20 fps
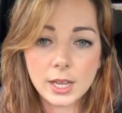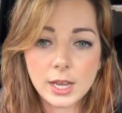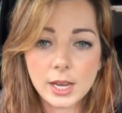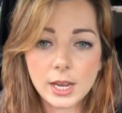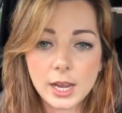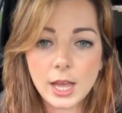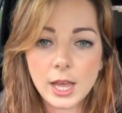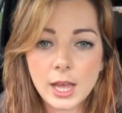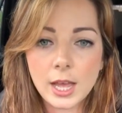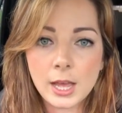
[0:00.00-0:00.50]

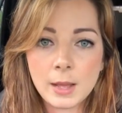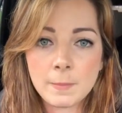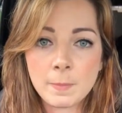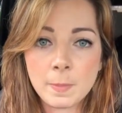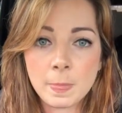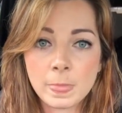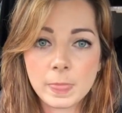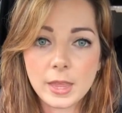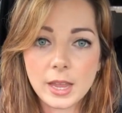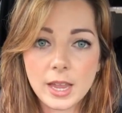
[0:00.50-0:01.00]

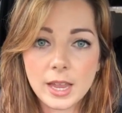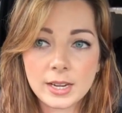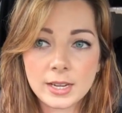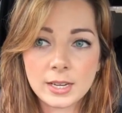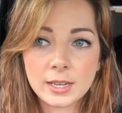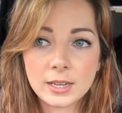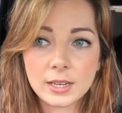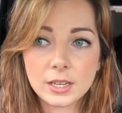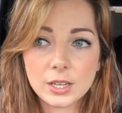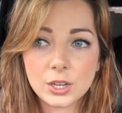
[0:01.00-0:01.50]
And
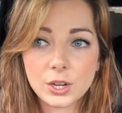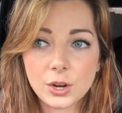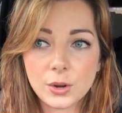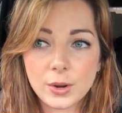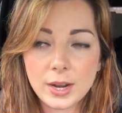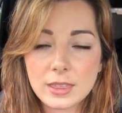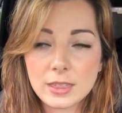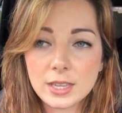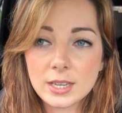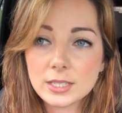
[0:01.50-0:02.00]
then, you know,
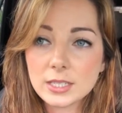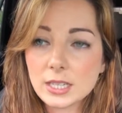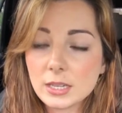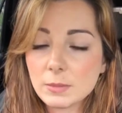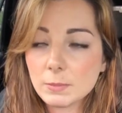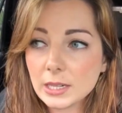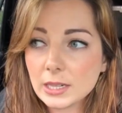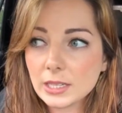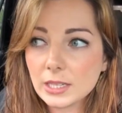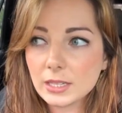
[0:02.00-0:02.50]
I think
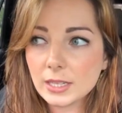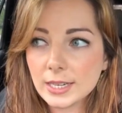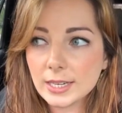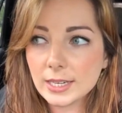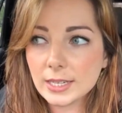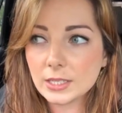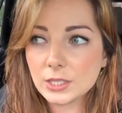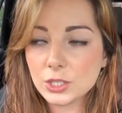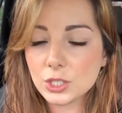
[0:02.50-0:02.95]
typically they